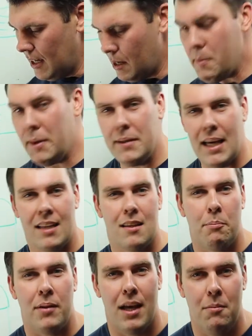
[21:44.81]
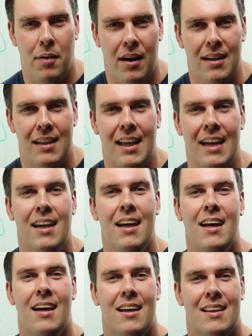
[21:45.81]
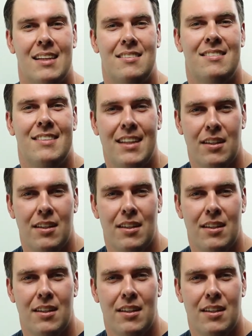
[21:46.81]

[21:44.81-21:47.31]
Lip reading: And maybe they hit the play button and they see